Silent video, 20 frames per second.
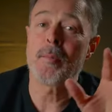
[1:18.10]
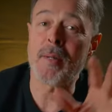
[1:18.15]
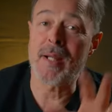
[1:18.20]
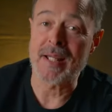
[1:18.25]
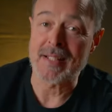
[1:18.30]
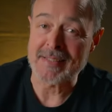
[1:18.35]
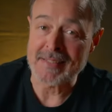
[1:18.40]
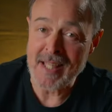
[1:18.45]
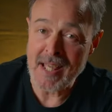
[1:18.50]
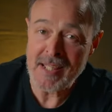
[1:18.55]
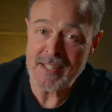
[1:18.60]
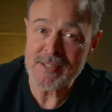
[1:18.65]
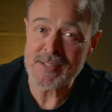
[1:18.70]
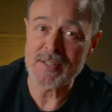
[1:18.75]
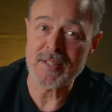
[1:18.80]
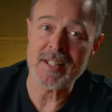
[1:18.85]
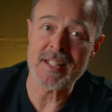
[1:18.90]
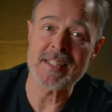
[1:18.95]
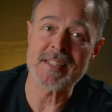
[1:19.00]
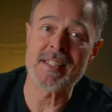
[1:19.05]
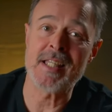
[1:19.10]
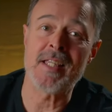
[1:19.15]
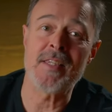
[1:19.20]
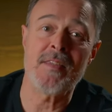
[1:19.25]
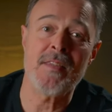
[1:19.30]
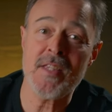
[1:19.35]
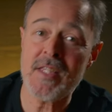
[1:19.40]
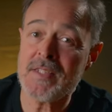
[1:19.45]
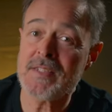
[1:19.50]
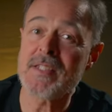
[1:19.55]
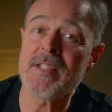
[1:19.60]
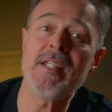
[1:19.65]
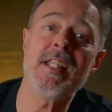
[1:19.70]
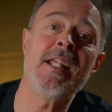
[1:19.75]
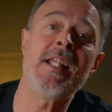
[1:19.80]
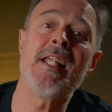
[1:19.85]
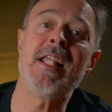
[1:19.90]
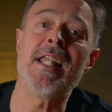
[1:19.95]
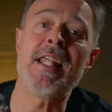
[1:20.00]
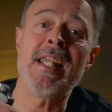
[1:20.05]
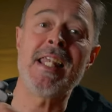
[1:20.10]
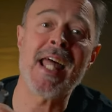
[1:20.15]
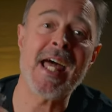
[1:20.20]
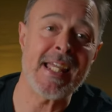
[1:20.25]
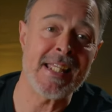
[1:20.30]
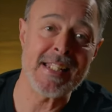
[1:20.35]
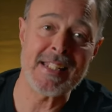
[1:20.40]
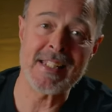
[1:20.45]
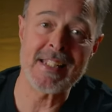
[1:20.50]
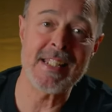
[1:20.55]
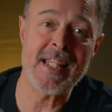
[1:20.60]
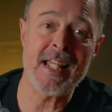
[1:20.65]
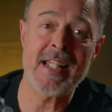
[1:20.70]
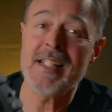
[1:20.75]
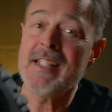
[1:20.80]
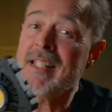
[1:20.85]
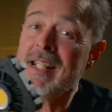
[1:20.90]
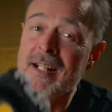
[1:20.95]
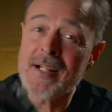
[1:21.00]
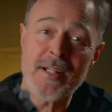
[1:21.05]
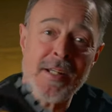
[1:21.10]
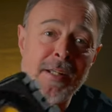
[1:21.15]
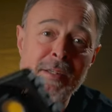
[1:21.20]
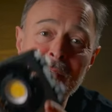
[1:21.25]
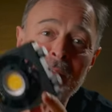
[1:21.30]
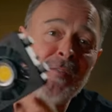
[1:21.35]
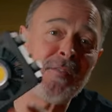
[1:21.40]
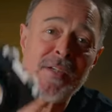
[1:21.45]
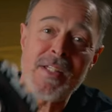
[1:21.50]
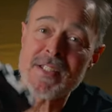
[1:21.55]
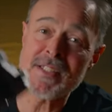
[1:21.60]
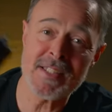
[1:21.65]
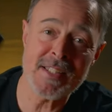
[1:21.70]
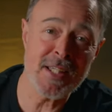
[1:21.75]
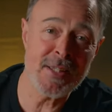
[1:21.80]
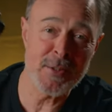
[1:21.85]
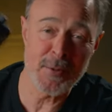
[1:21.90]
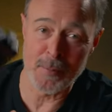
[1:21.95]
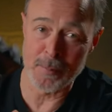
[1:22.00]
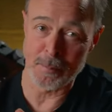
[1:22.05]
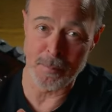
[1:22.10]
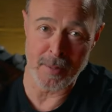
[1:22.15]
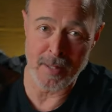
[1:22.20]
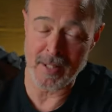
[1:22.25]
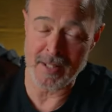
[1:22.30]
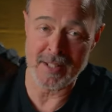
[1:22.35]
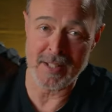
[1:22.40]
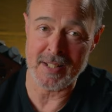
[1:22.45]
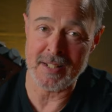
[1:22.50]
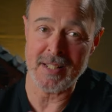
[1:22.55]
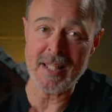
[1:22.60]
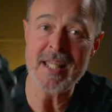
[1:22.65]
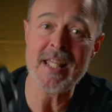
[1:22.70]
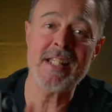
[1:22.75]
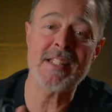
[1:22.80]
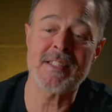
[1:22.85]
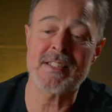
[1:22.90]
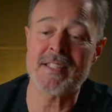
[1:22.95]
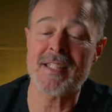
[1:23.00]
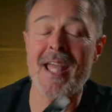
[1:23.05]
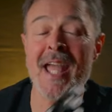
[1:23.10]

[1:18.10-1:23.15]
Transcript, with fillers: my attention is that this little light that literally fits in your pocket, it's